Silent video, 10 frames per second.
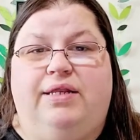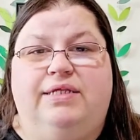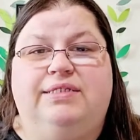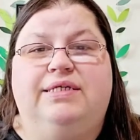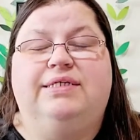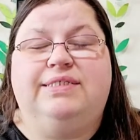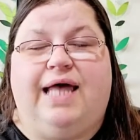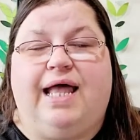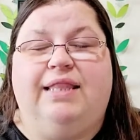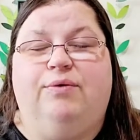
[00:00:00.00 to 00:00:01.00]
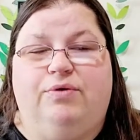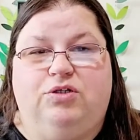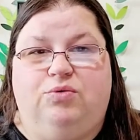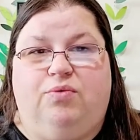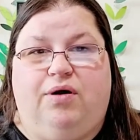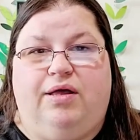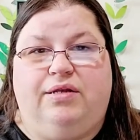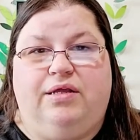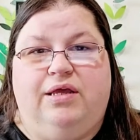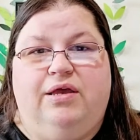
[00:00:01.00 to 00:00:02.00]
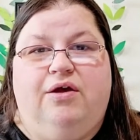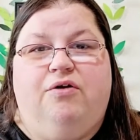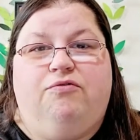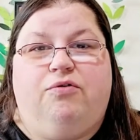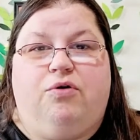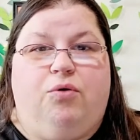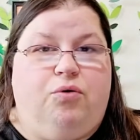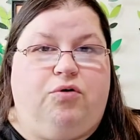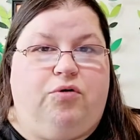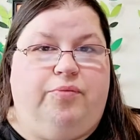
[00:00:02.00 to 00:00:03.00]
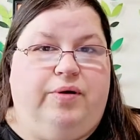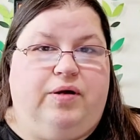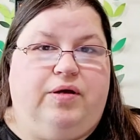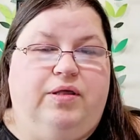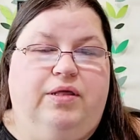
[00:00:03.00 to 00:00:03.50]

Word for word: It is exactly what you want for a horror book.